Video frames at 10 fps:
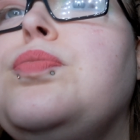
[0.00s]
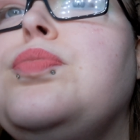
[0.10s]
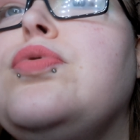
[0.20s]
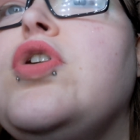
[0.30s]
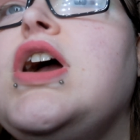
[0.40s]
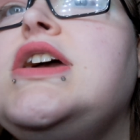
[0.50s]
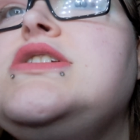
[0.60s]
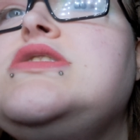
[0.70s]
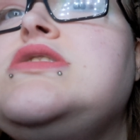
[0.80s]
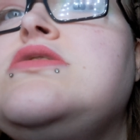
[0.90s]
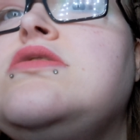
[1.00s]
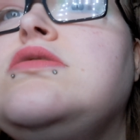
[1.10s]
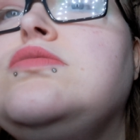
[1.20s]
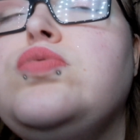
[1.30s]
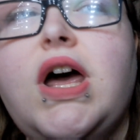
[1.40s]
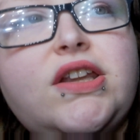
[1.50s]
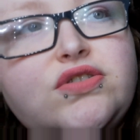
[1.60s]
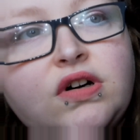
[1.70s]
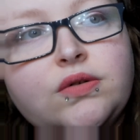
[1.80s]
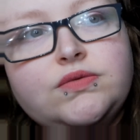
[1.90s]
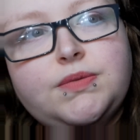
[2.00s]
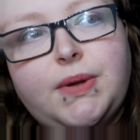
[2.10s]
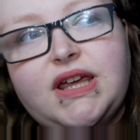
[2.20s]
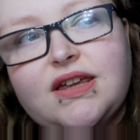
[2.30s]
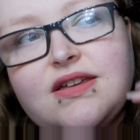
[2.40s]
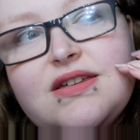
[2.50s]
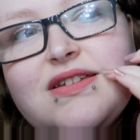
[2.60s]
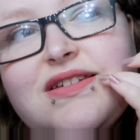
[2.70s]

bright red-toned pink.